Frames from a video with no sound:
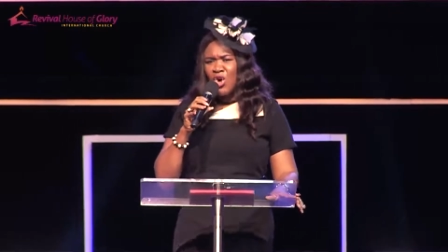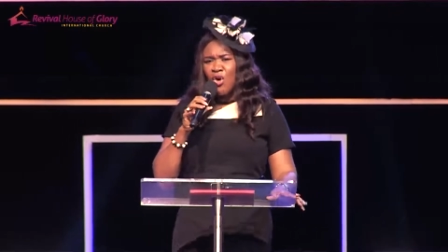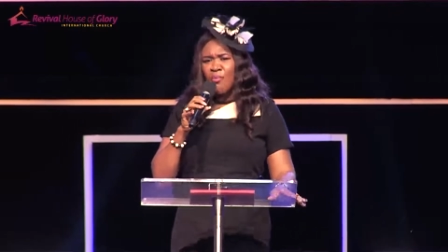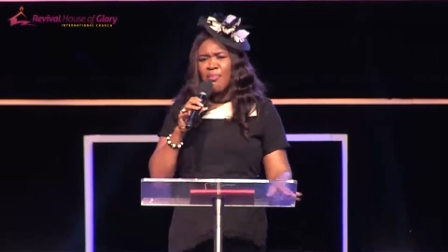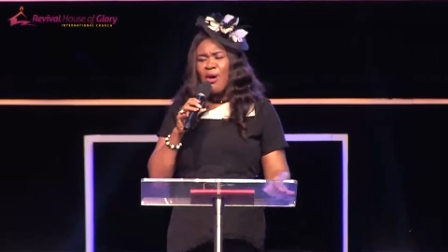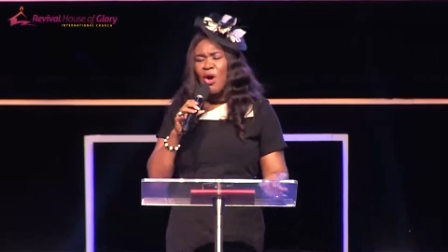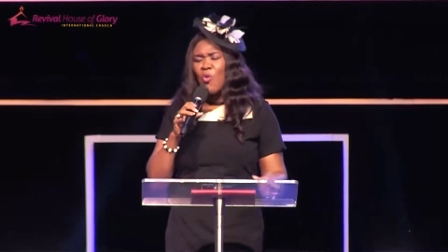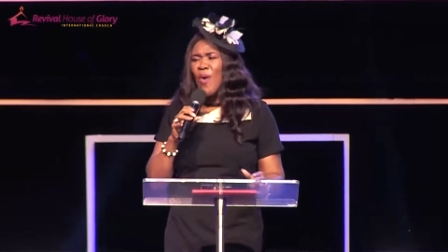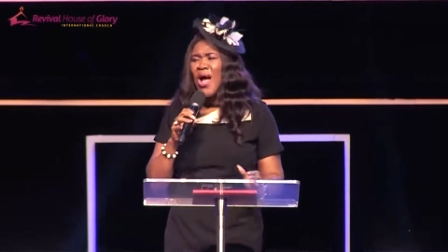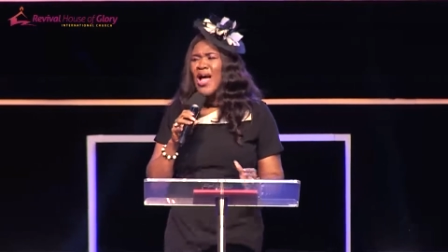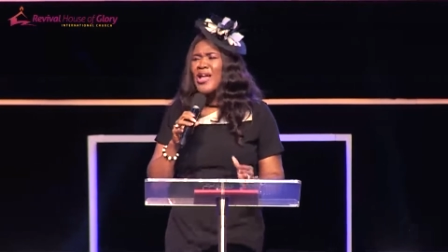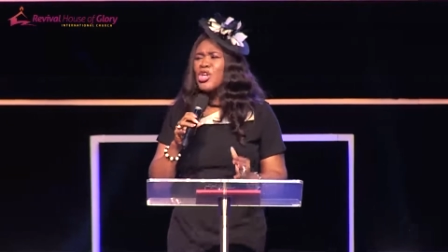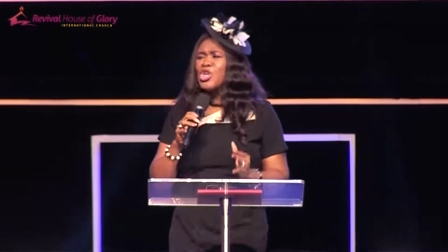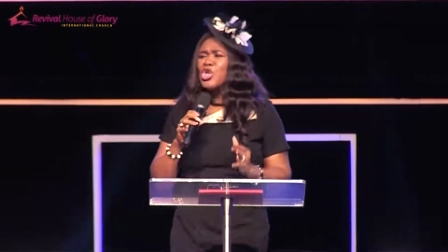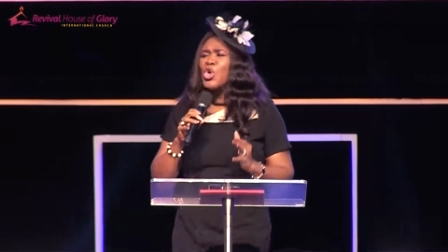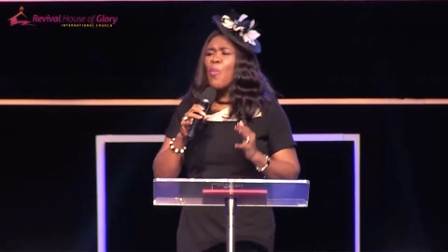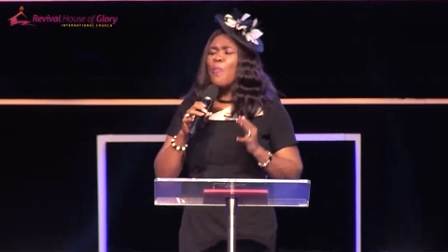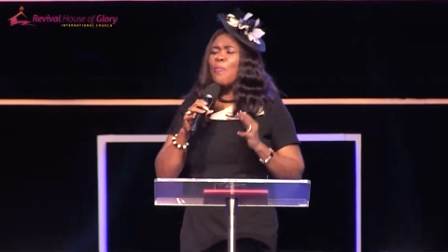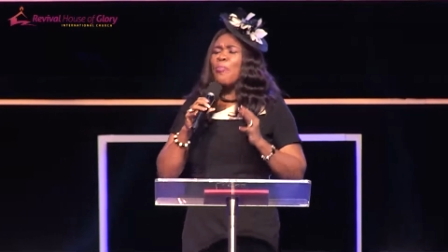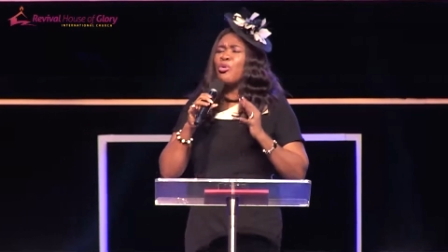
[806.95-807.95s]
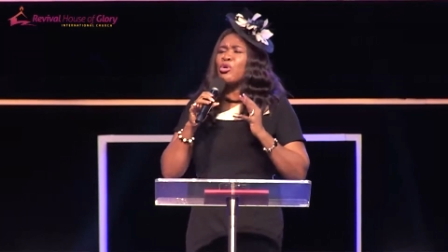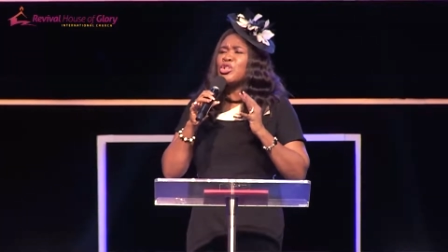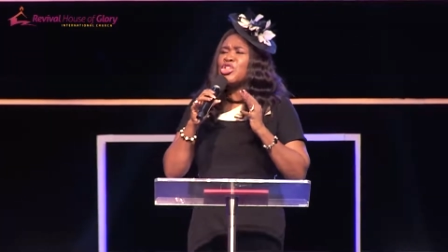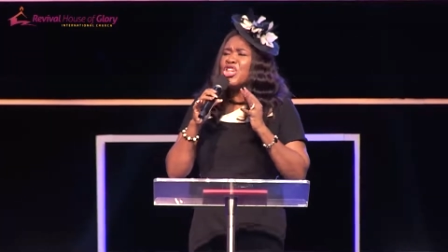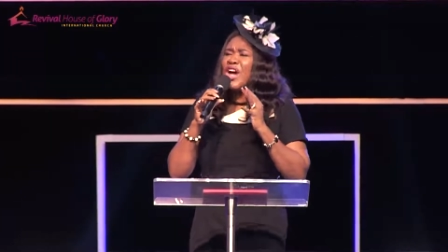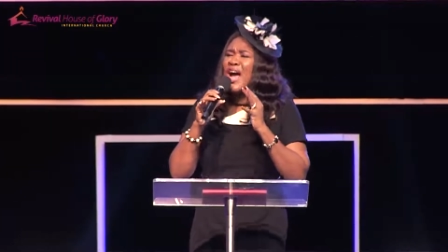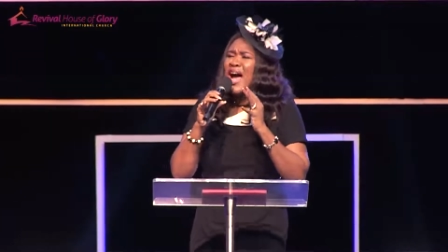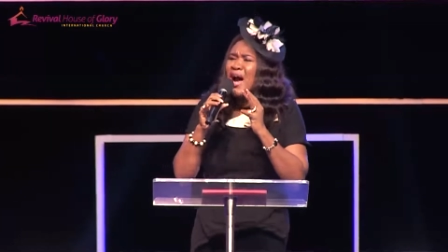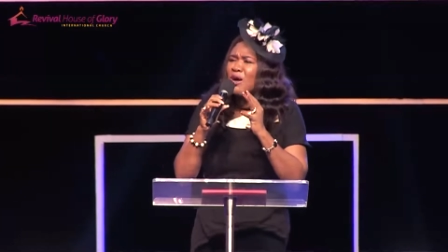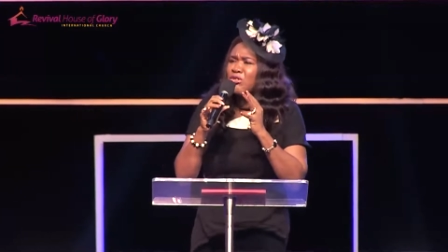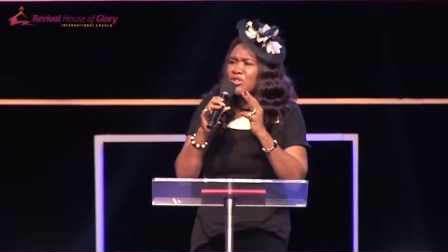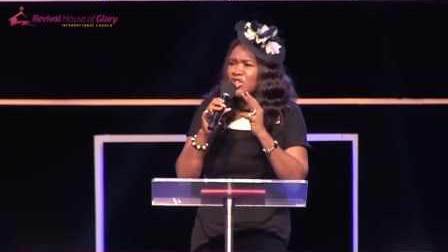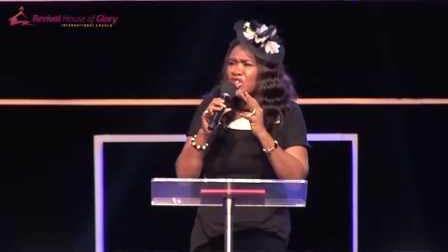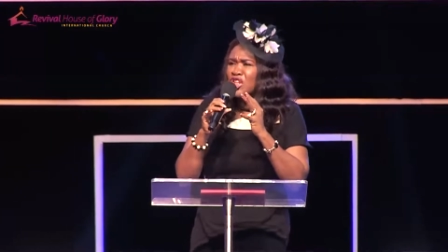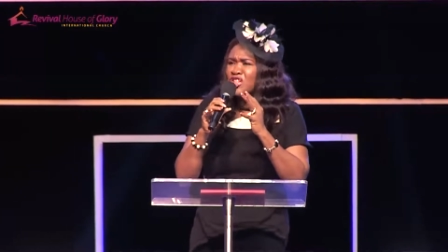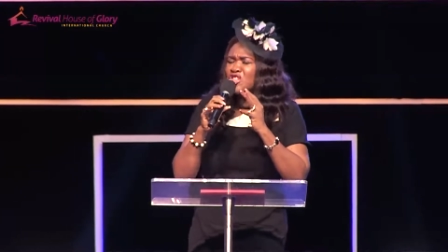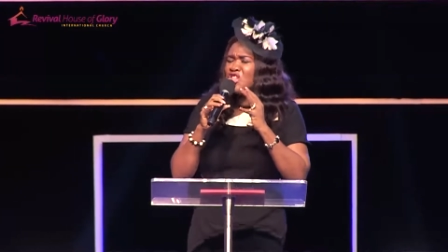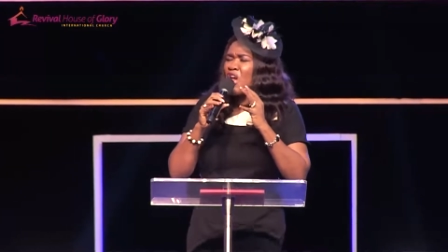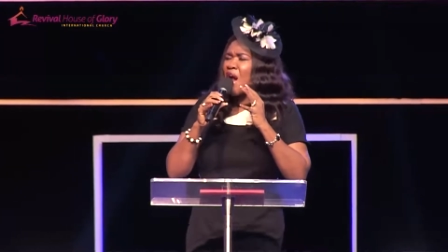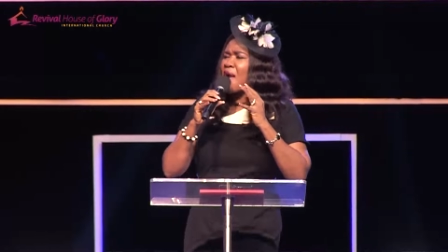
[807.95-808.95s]
But when you push out the
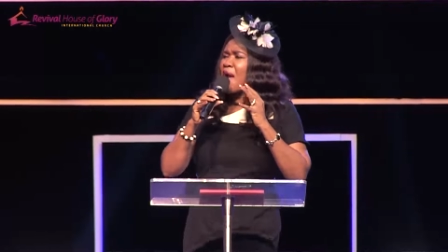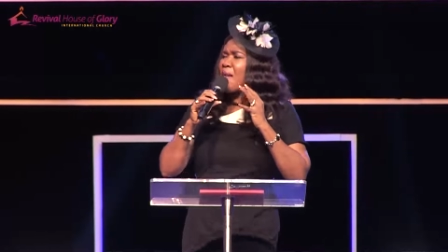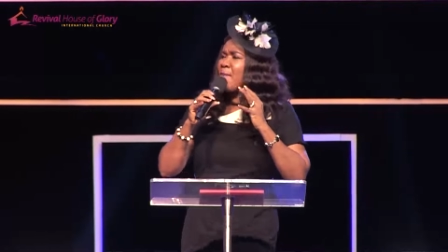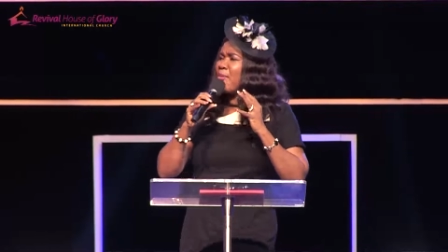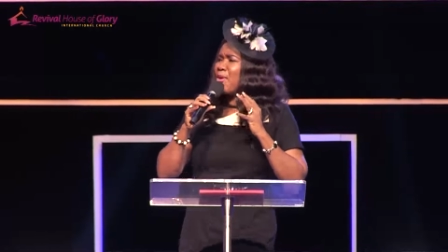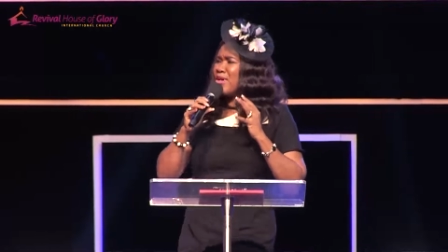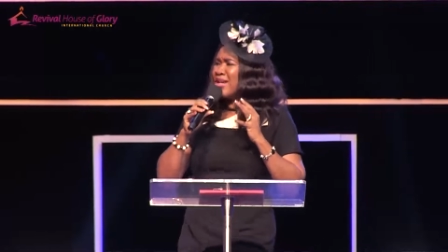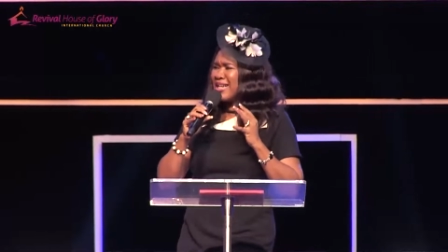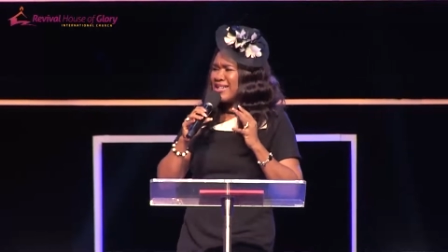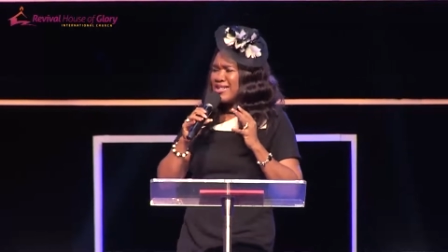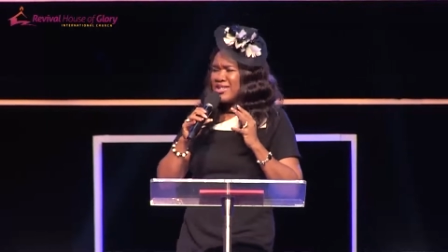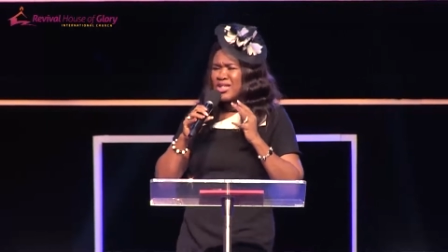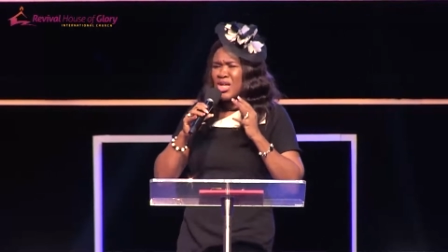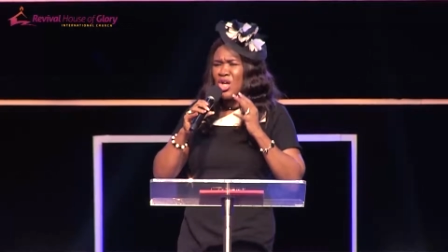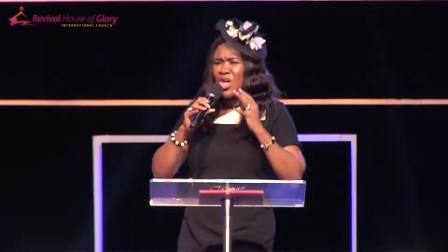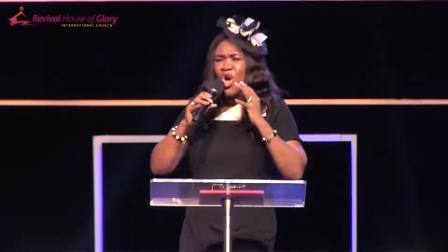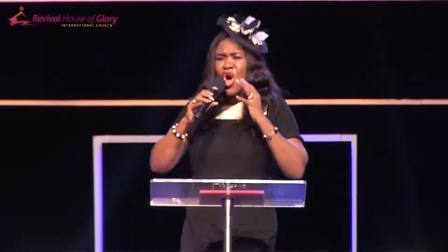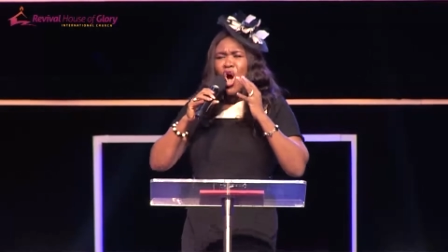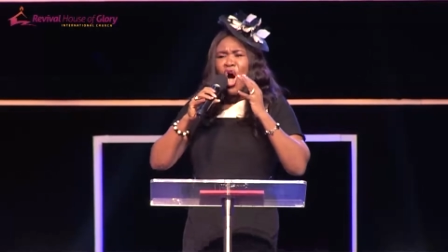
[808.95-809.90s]
terribleness